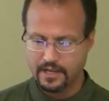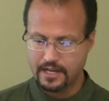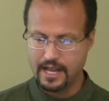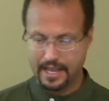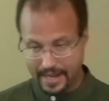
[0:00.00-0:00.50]

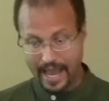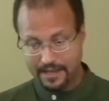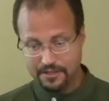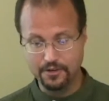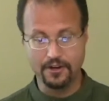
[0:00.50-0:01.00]
And
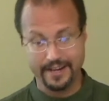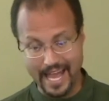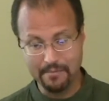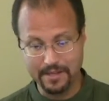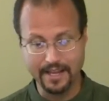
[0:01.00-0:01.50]
Achior, an
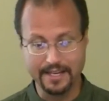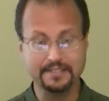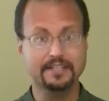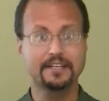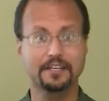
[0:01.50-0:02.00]

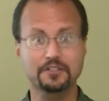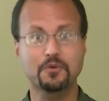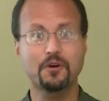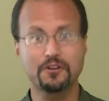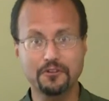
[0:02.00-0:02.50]
Ammonite, is the
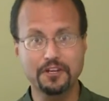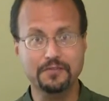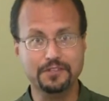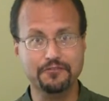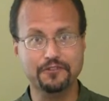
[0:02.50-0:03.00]
one who
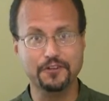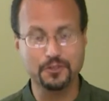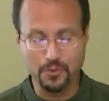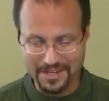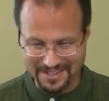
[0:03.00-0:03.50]
gives the
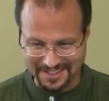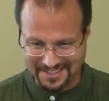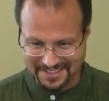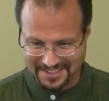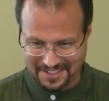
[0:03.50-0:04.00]
first
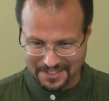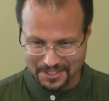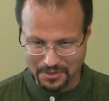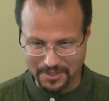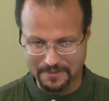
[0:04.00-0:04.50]
witness
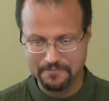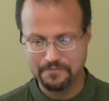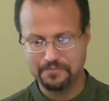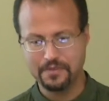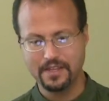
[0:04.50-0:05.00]
to it.
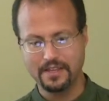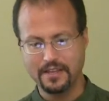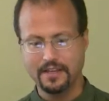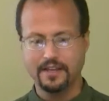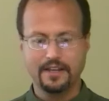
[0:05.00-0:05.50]

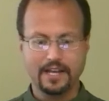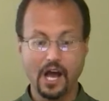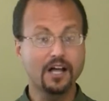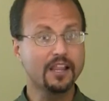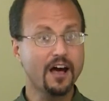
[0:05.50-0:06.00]

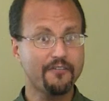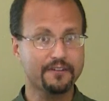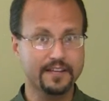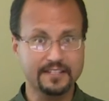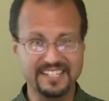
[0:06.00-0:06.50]
Now,
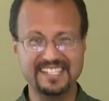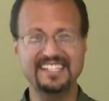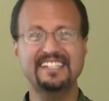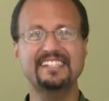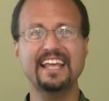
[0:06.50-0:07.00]
Holofernes is
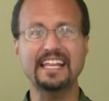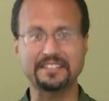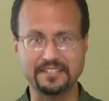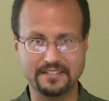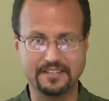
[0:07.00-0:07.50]

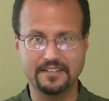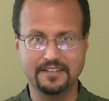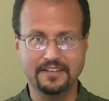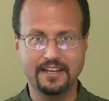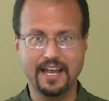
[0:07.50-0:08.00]
incensed
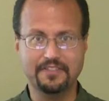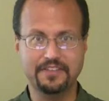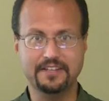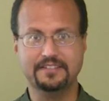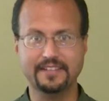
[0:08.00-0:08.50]
at
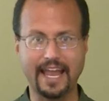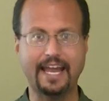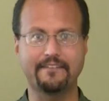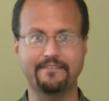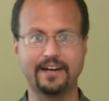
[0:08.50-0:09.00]
this
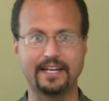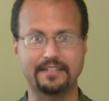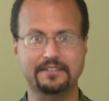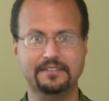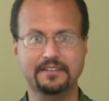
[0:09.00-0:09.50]

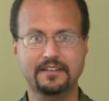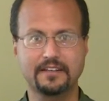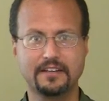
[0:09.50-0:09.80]
advice.